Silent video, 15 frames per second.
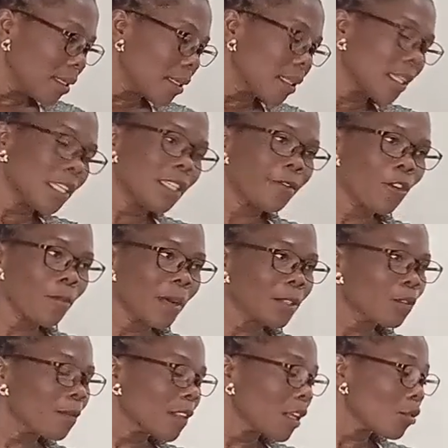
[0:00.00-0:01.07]
the
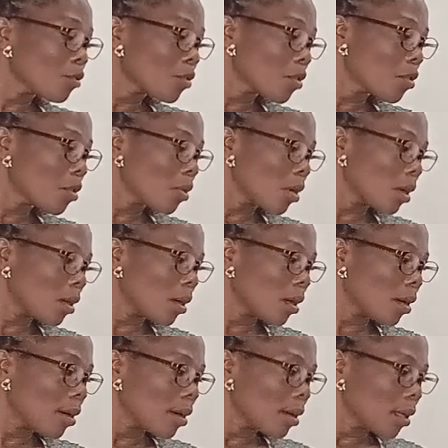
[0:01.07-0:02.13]
developers of the
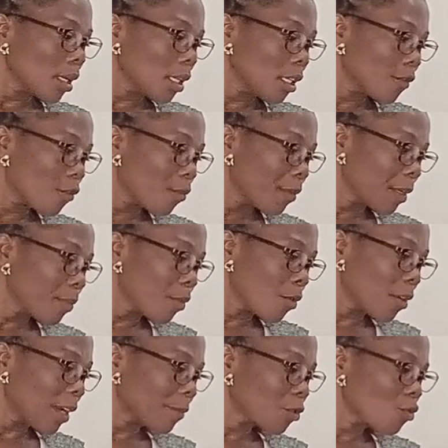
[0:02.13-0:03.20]
rural development
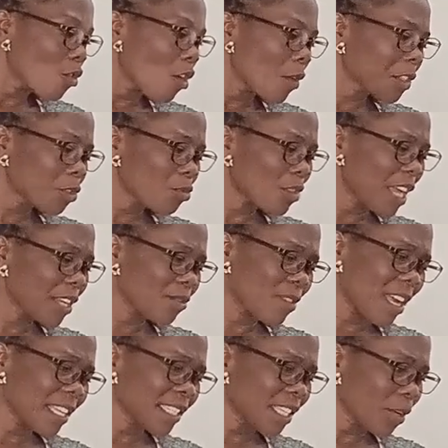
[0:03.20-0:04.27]
program should always try
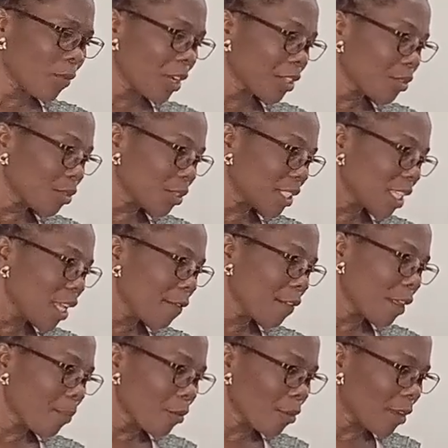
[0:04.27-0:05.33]
to ask questions. If
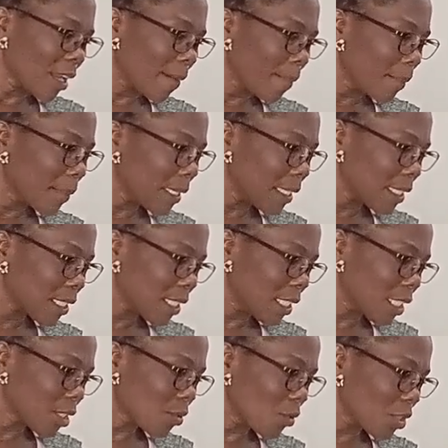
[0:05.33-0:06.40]
the program is
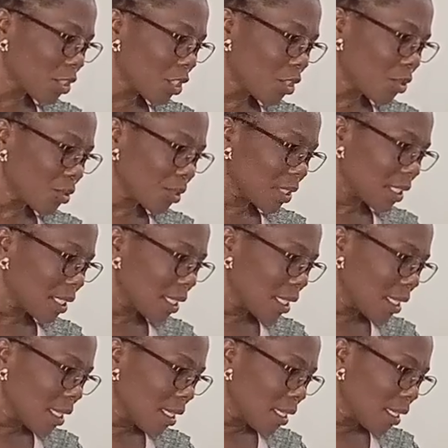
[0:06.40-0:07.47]
discontinued,
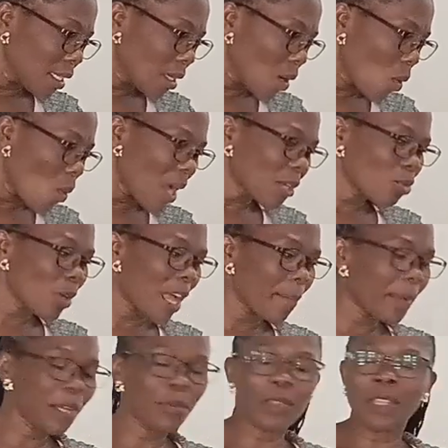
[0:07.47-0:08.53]
what will
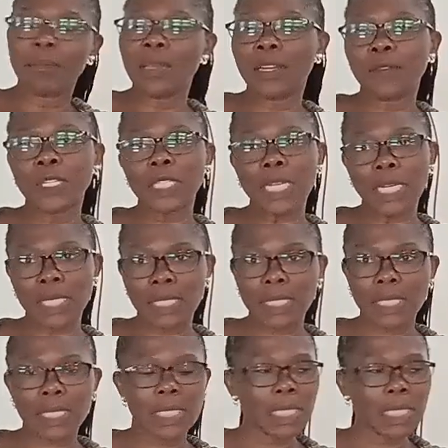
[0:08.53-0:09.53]
happen to the beneficiaries?